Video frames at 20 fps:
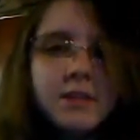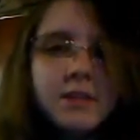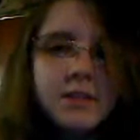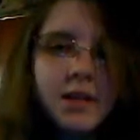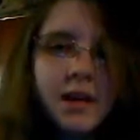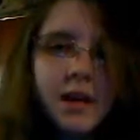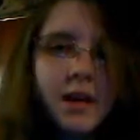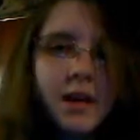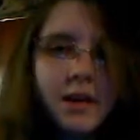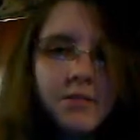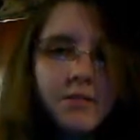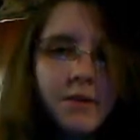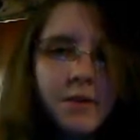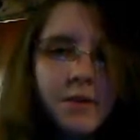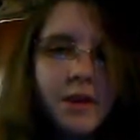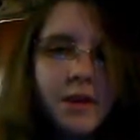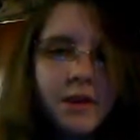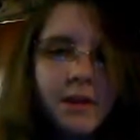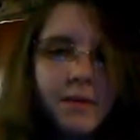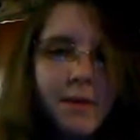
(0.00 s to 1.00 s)
Because I, I, don't
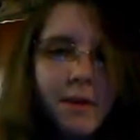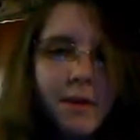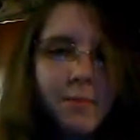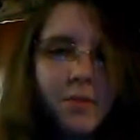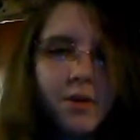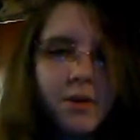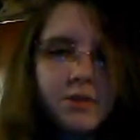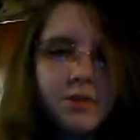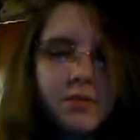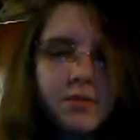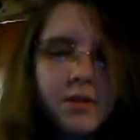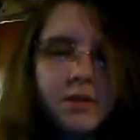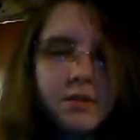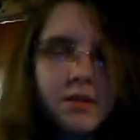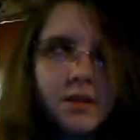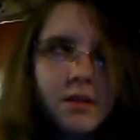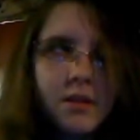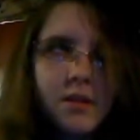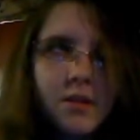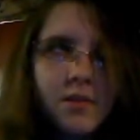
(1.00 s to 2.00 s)
know anything about mortgage rates,
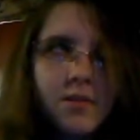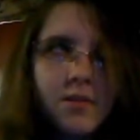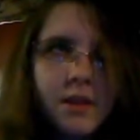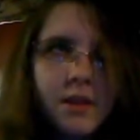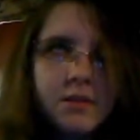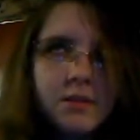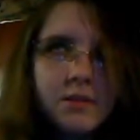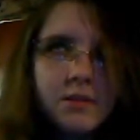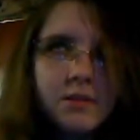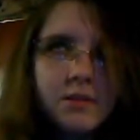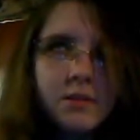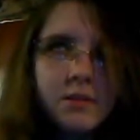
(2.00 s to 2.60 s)
so I don't know if that's